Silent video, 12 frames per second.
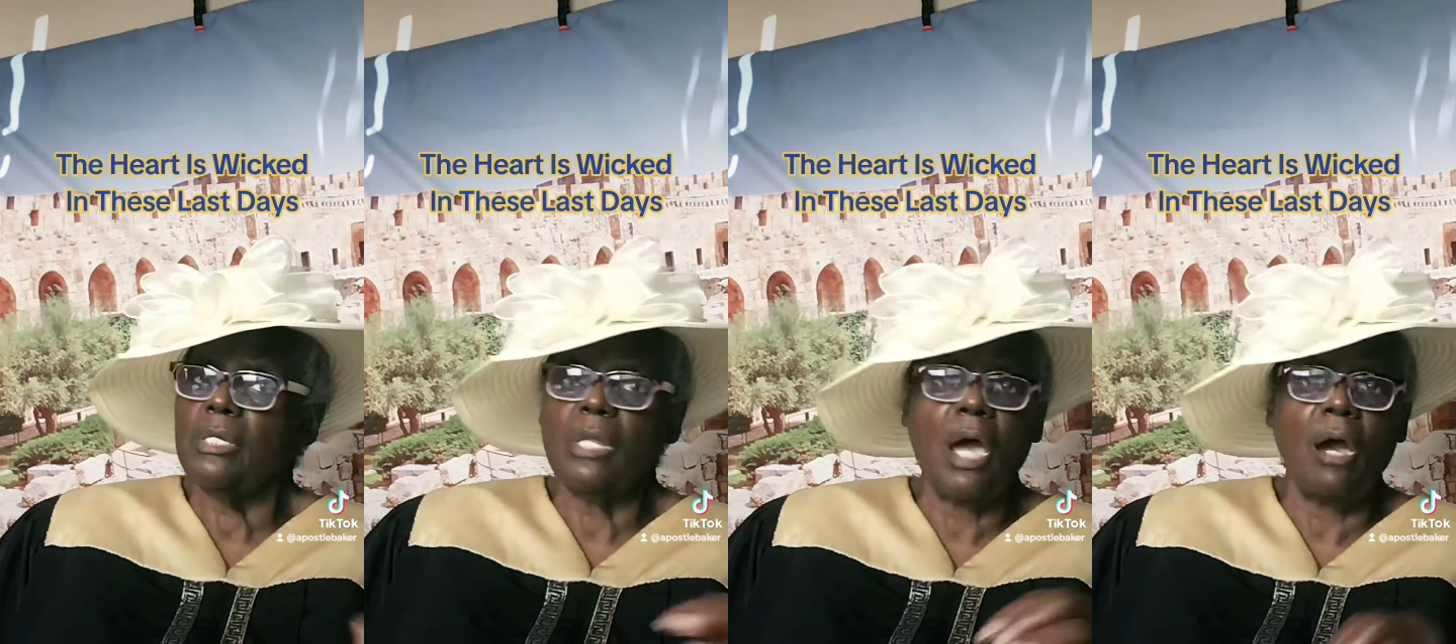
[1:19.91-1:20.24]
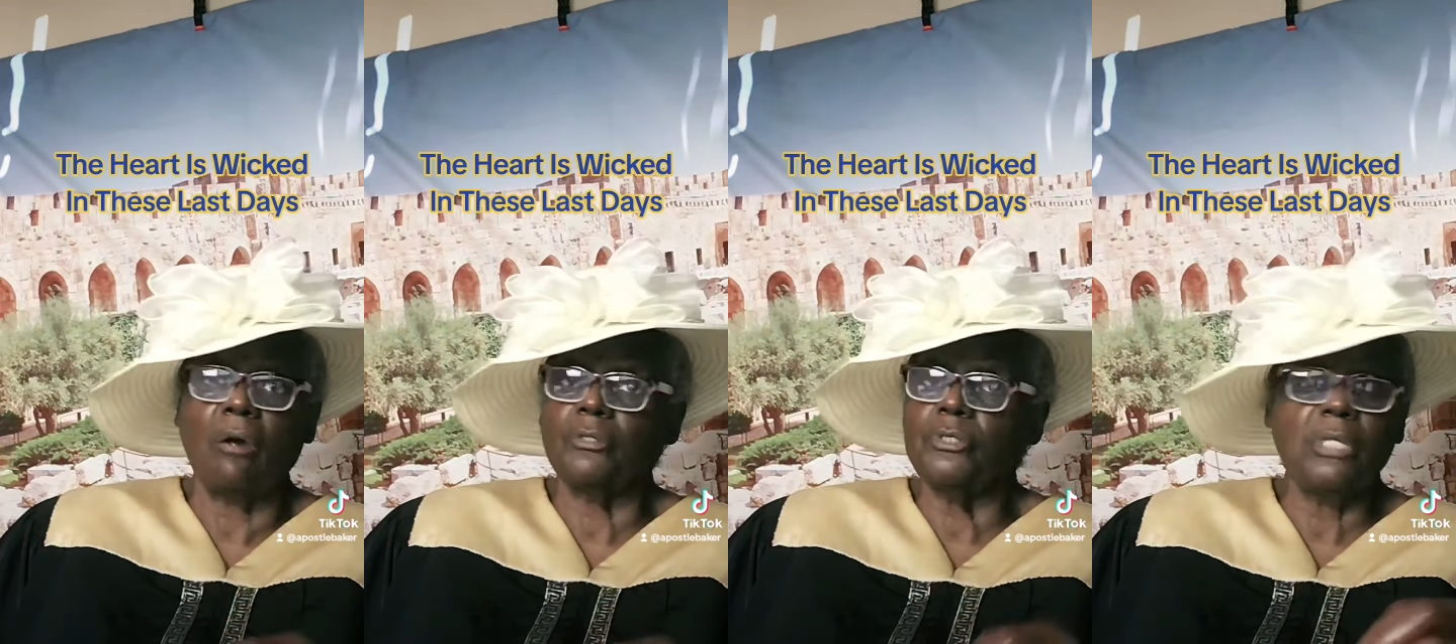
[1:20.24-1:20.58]

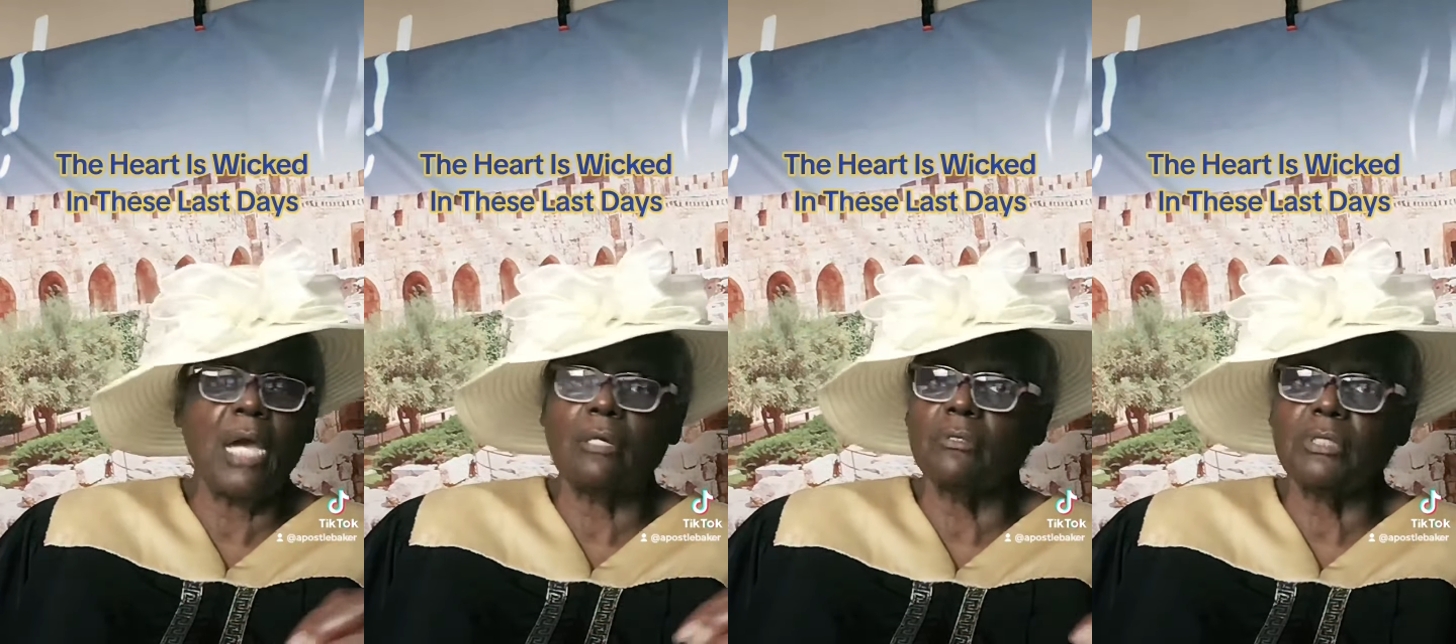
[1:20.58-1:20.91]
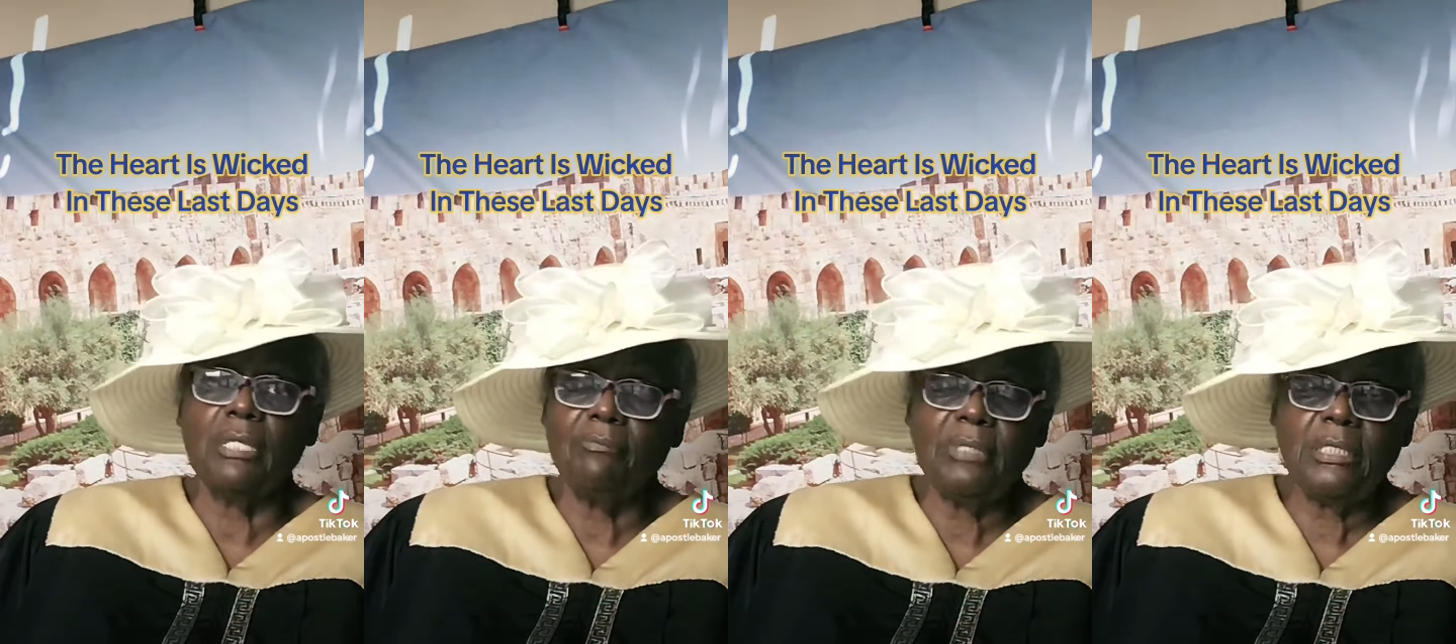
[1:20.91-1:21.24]
No, you're not going
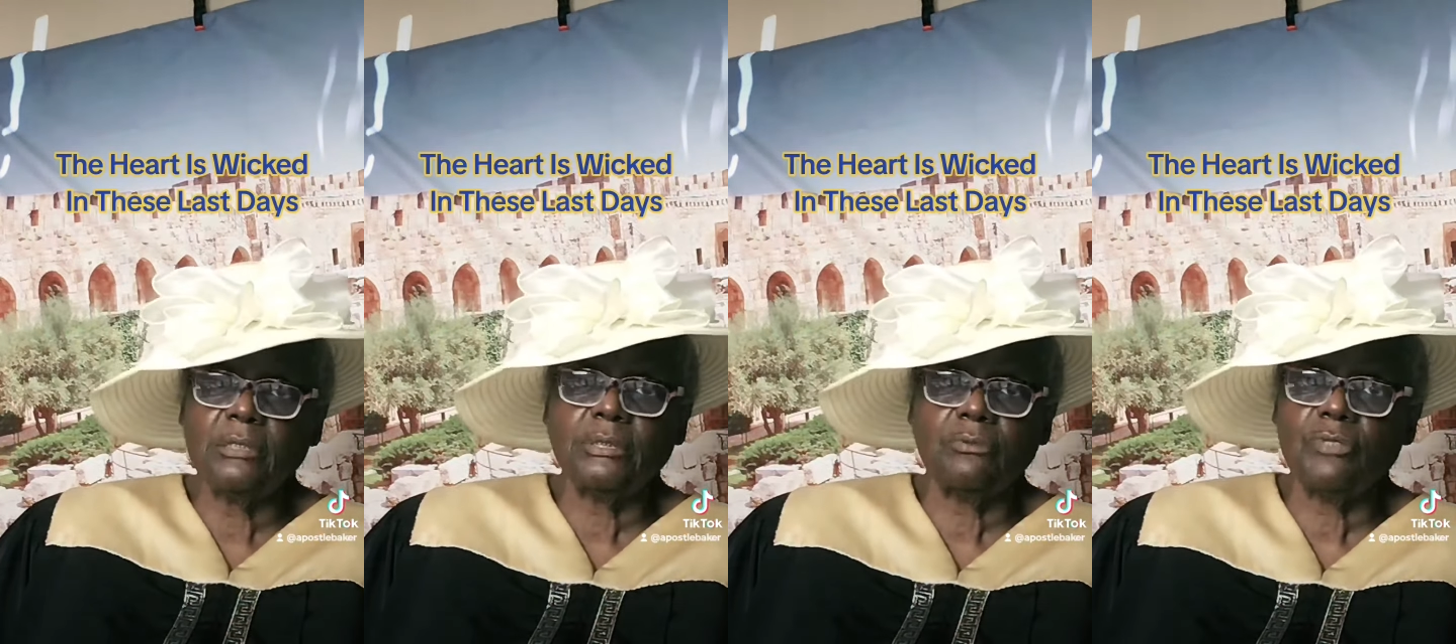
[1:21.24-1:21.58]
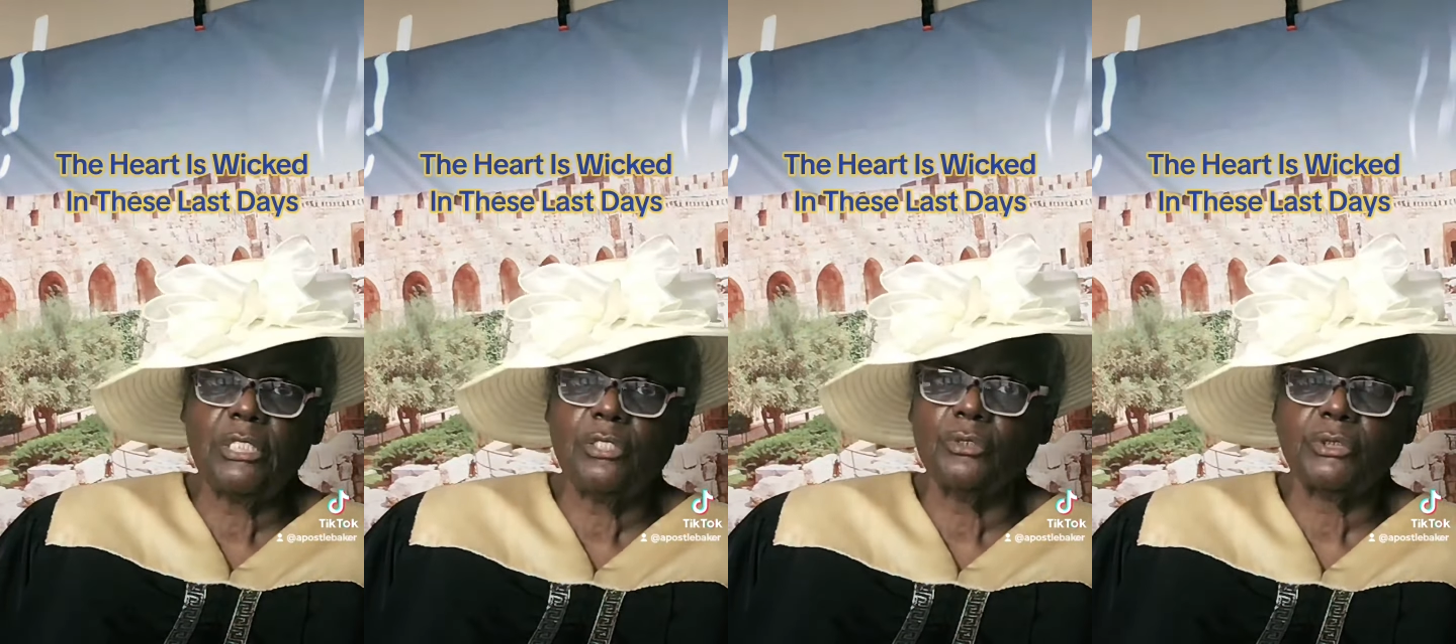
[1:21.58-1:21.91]
to get me to
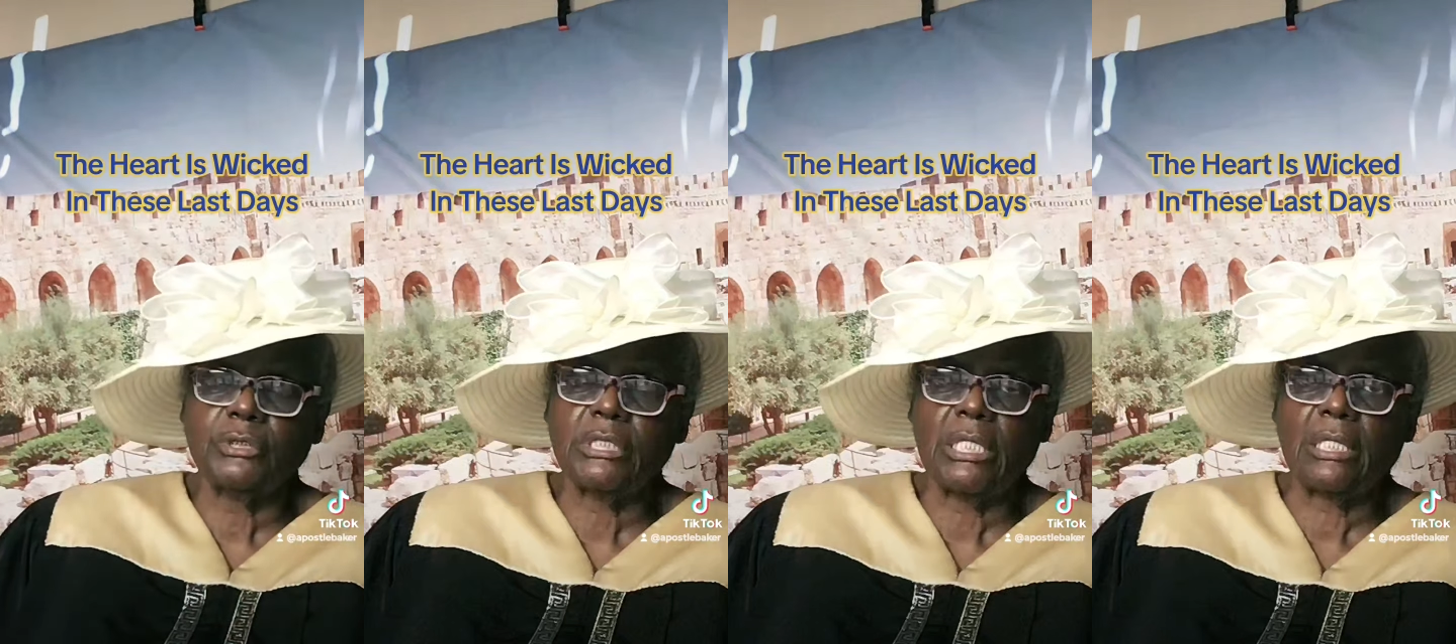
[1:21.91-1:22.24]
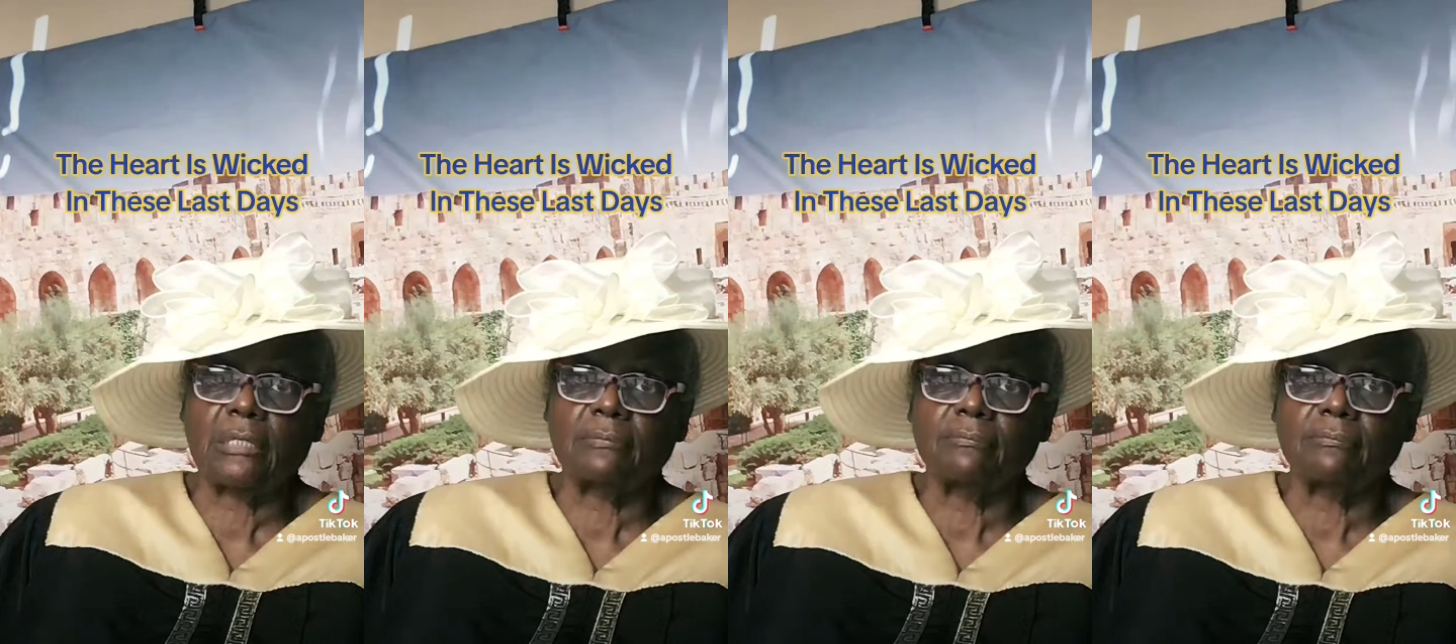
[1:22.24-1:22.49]
screen your sin.